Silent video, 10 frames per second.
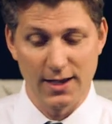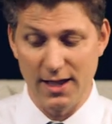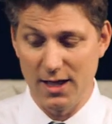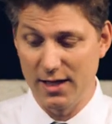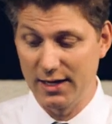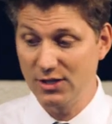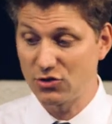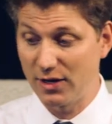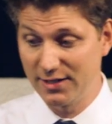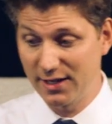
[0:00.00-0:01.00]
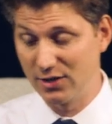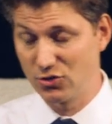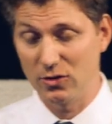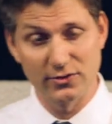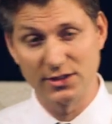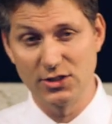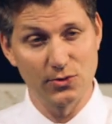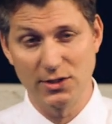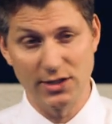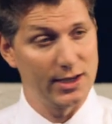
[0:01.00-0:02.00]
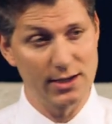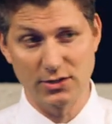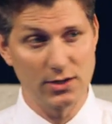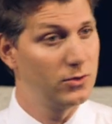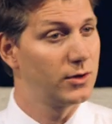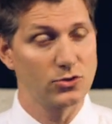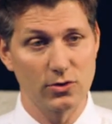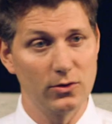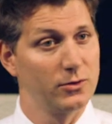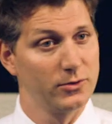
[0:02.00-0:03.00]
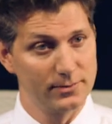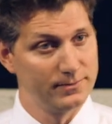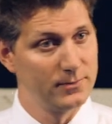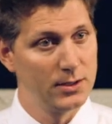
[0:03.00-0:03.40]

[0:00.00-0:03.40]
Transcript: Uh, and he's trying to take control of a situation he has no control over.